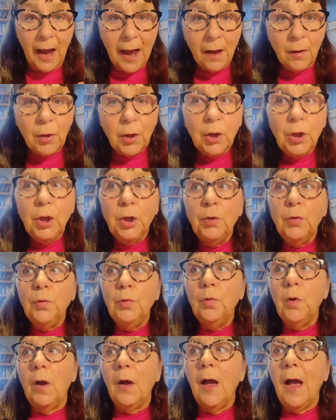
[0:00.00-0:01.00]
how can
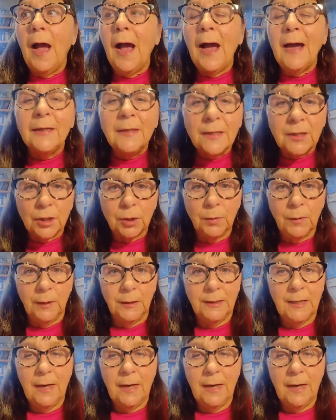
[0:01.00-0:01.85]
you add to it?